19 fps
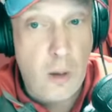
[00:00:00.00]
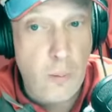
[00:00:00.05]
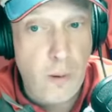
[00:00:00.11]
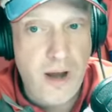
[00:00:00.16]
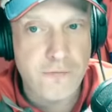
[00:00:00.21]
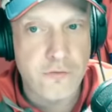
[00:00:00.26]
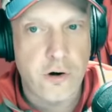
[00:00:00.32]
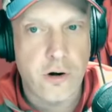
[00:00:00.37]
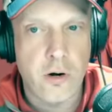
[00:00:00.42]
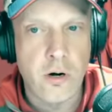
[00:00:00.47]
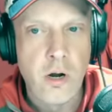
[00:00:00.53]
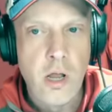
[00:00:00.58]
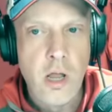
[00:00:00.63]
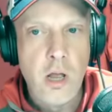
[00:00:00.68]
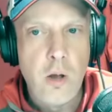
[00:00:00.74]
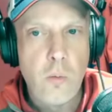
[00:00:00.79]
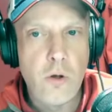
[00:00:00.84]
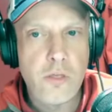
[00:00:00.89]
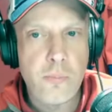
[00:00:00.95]
However,
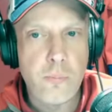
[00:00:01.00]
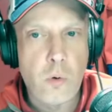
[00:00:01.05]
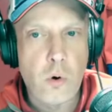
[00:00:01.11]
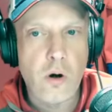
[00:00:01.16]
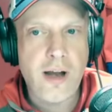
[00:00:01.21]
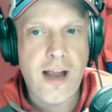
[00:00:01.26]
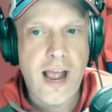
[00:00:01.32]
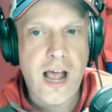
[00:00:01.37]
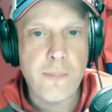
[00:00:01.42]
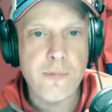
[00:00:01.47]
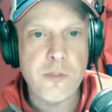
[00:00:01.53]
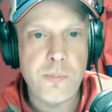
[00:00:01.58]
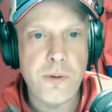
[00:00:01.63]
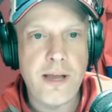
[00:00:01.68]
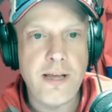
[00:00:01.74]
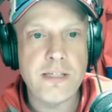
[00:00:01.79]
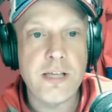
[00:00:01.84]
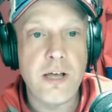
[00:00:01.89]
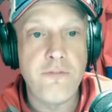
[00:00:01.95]
with more cap
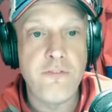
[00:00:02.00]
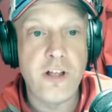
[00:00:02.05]
space